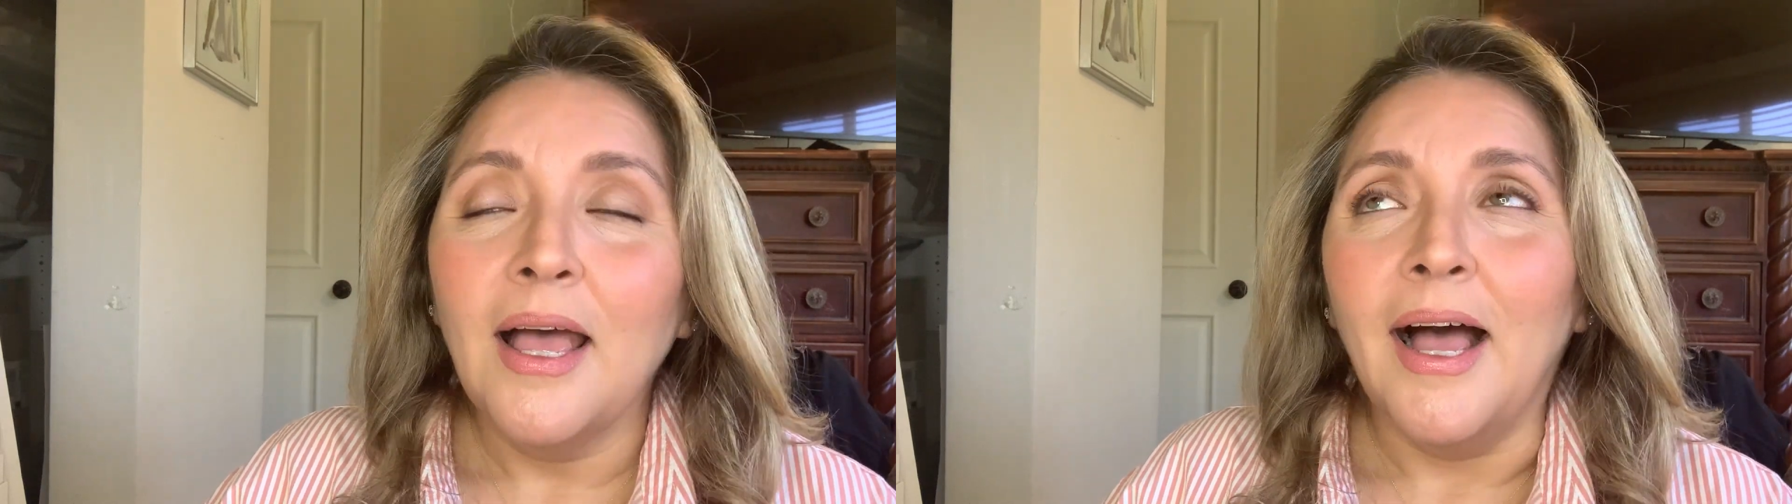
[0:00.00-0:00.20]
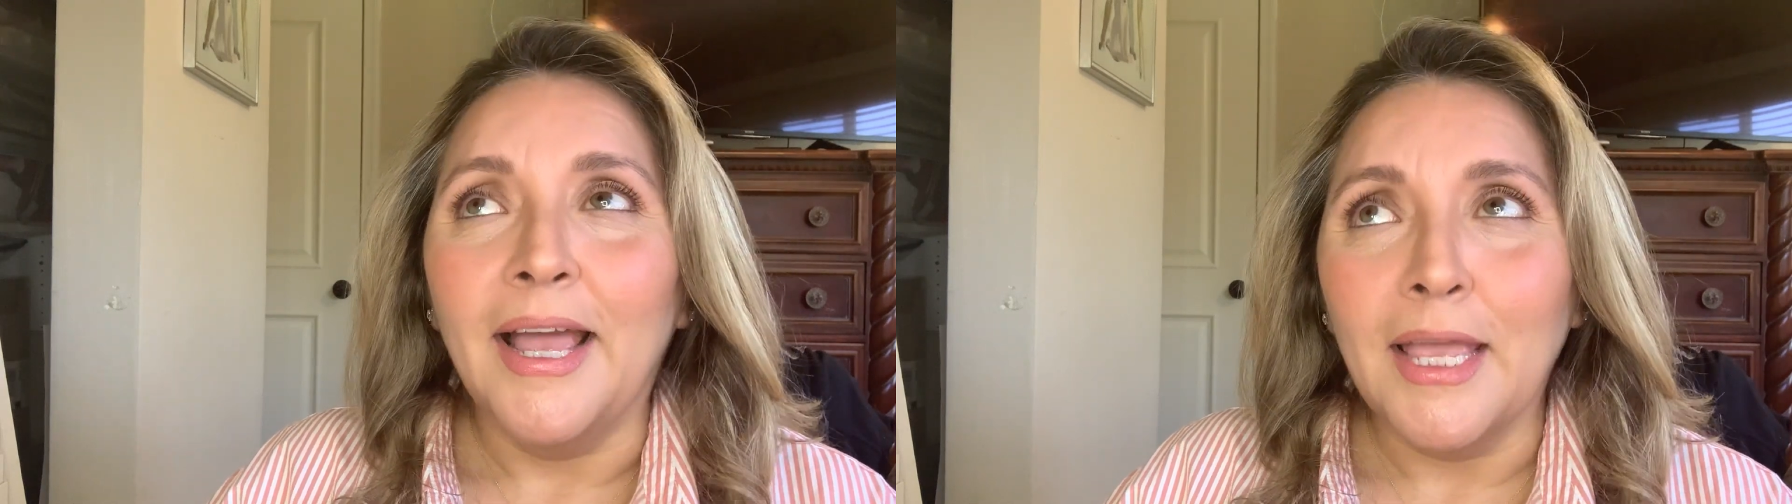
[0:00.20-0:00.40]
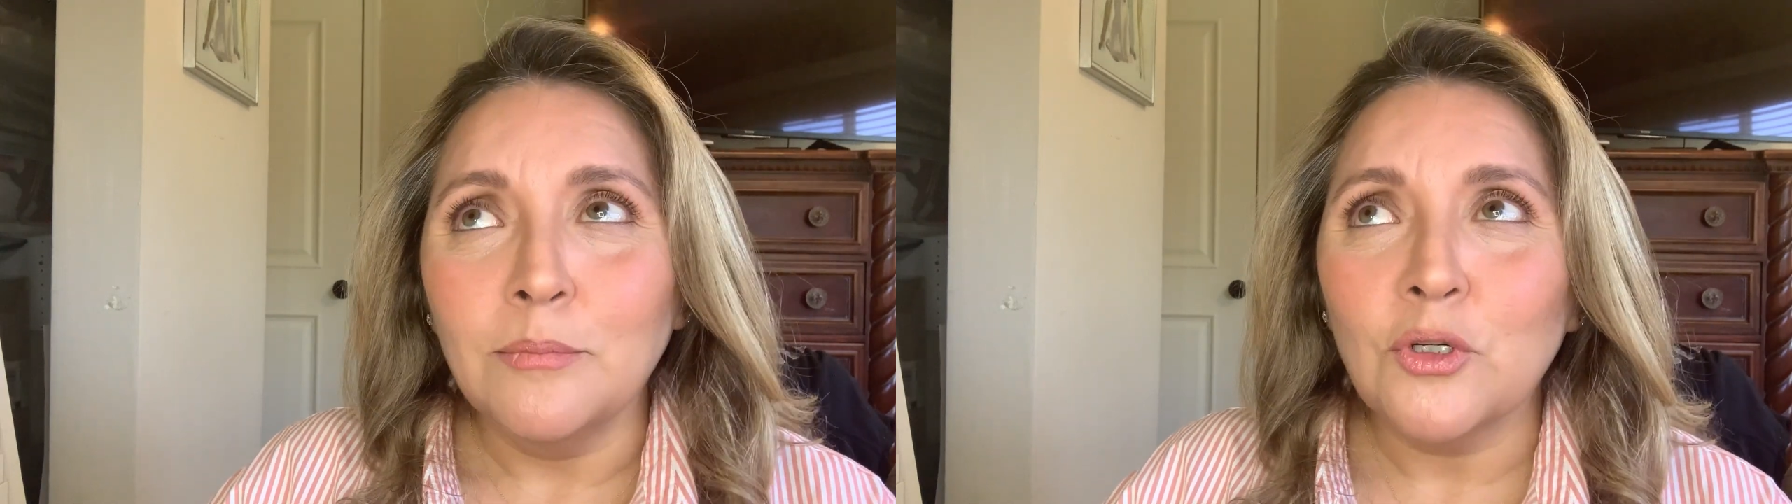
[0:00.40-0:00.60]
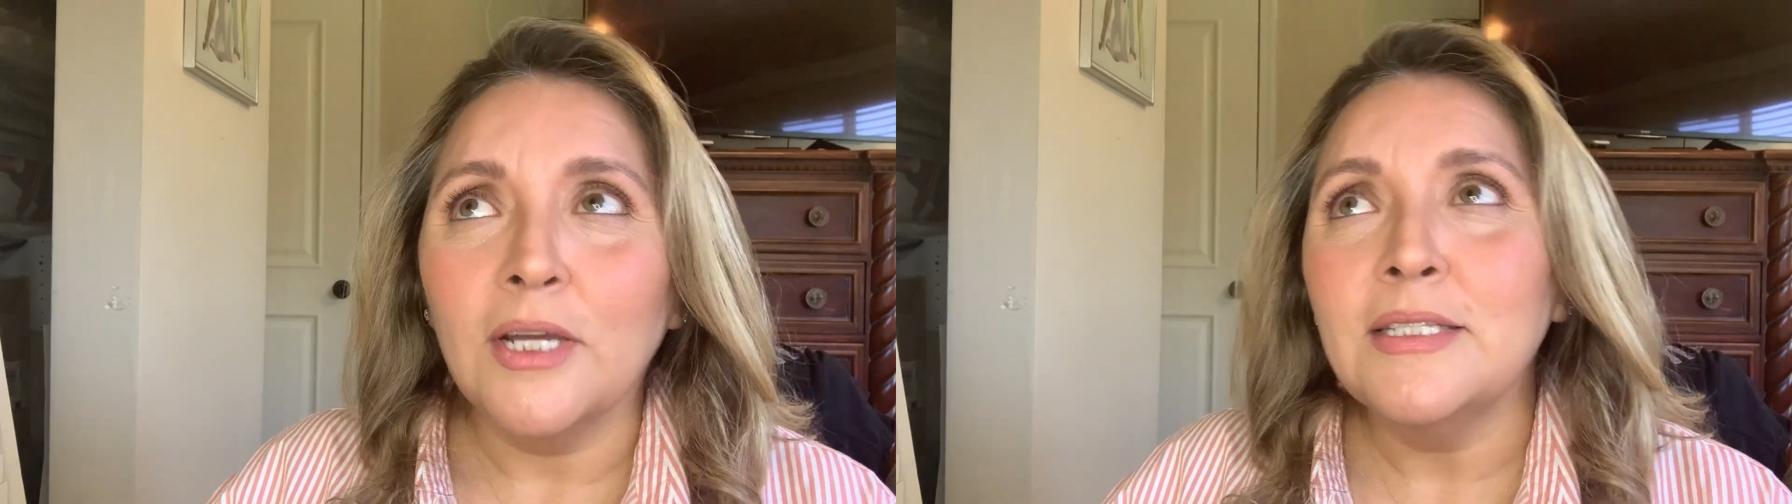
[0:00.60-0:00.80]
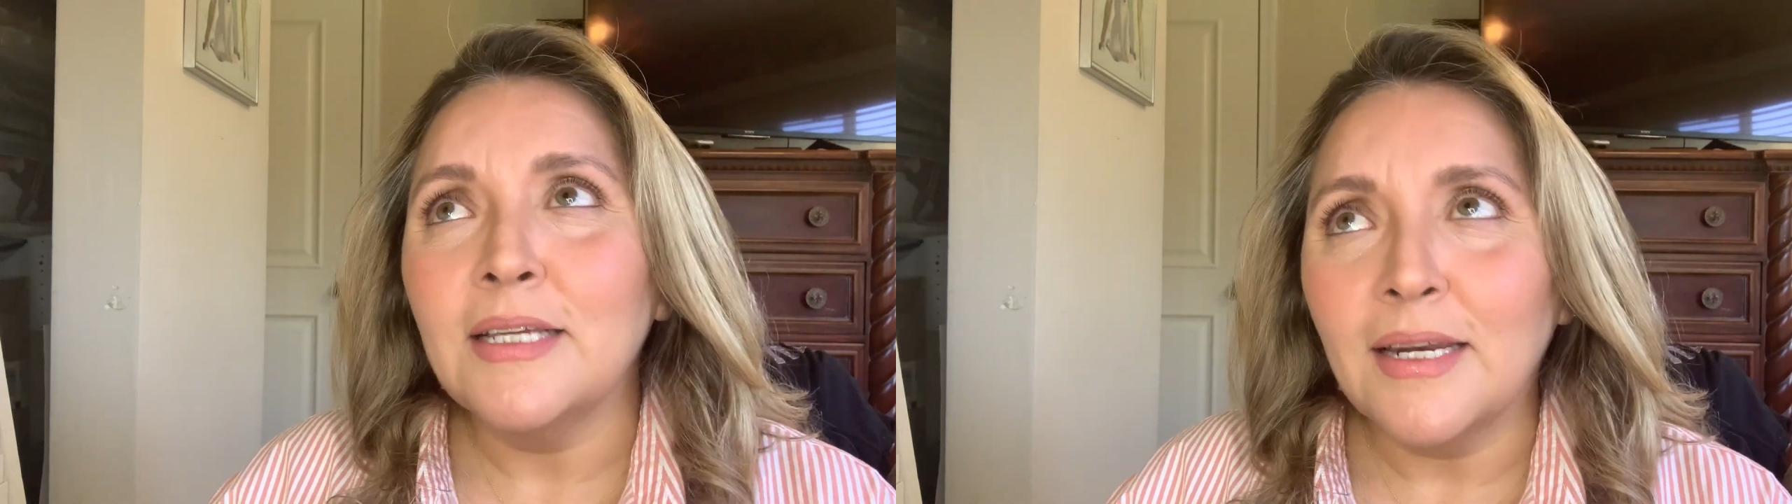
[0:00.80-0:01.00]
I am trying
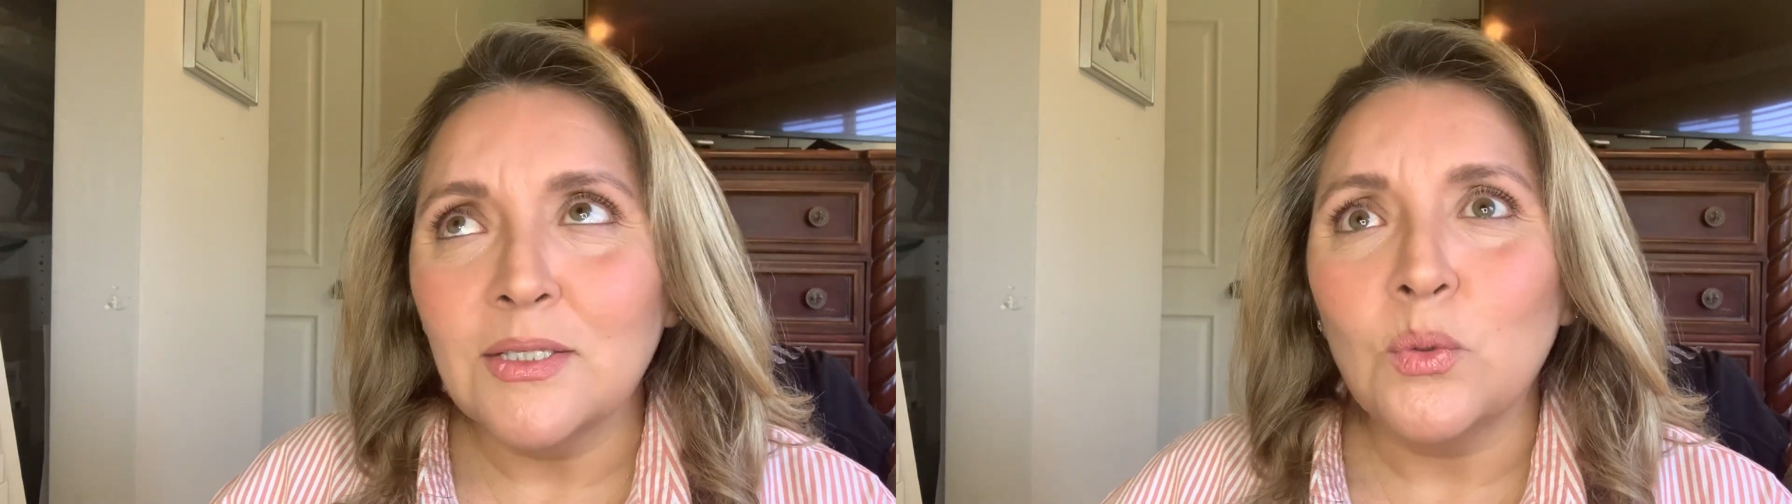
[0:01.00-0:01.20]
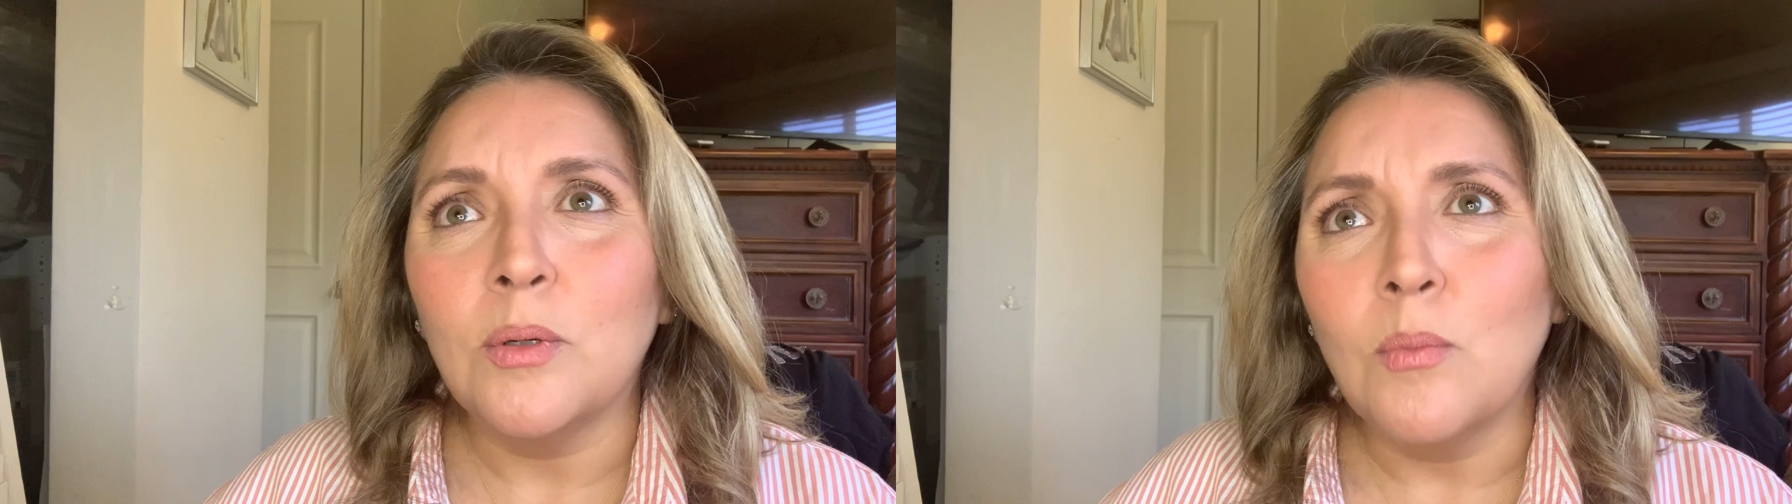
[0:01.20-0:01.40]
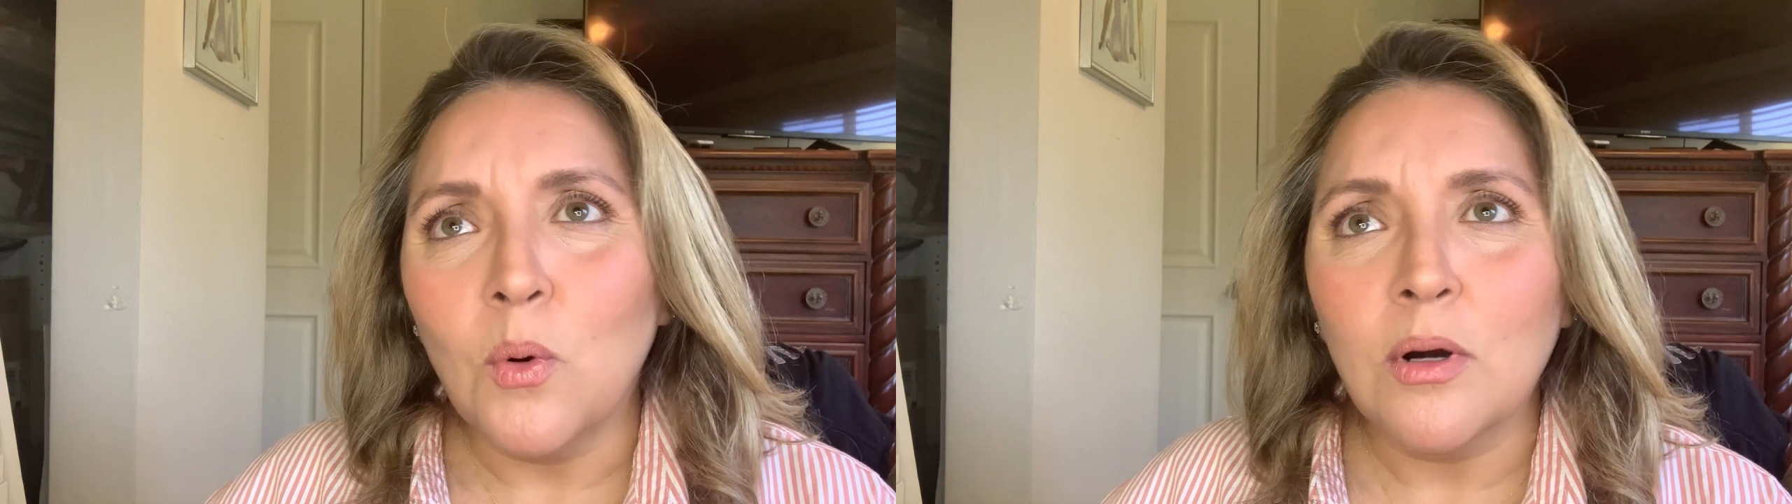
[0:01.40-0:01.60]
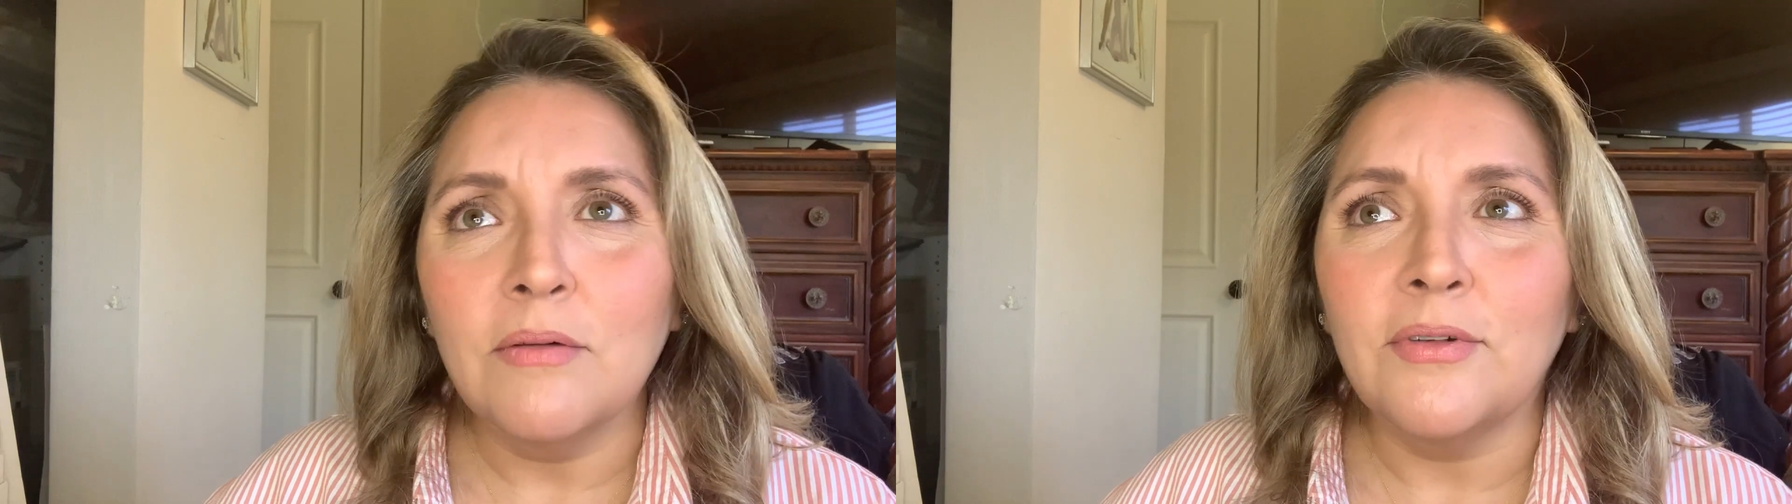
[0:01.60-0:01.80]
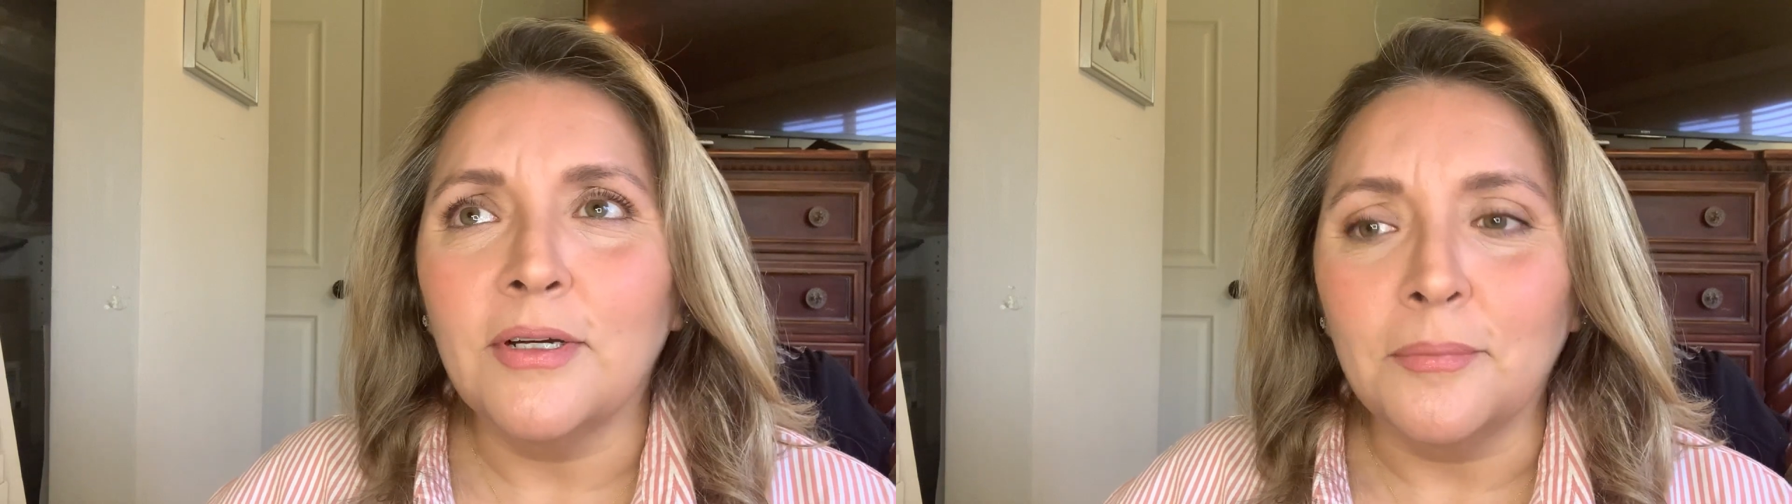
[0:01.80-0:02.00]
to get into a more
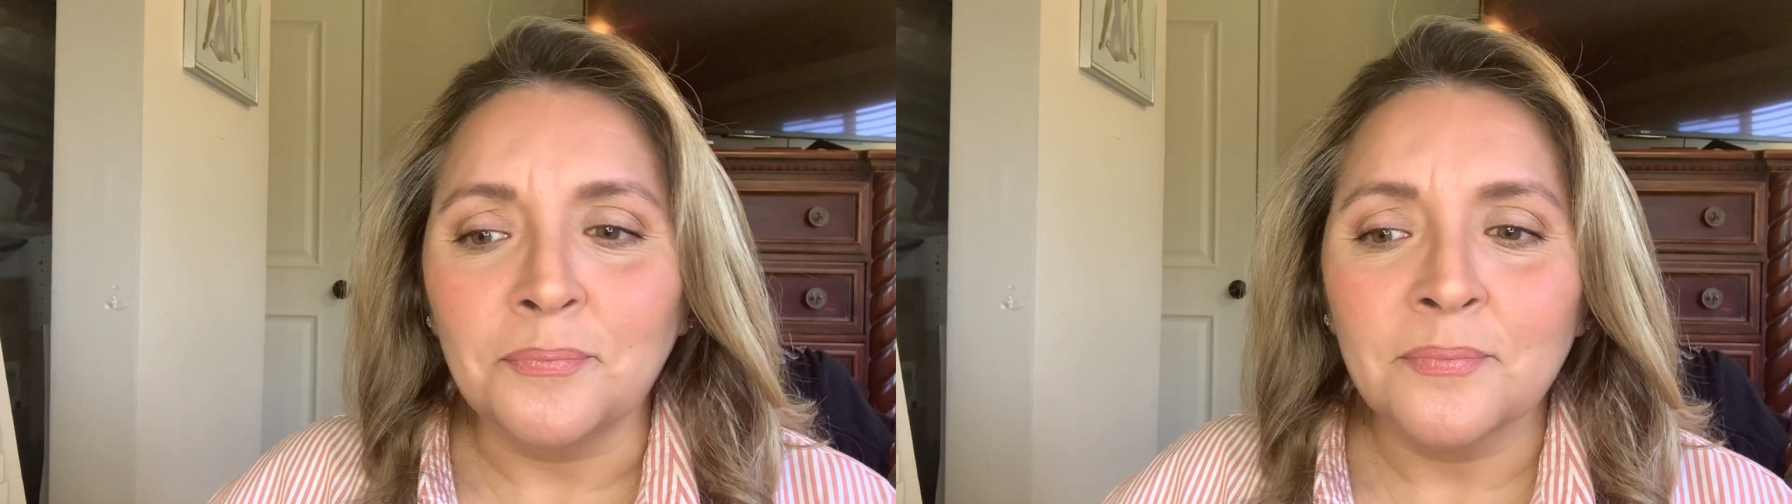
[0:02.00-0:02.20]
of a,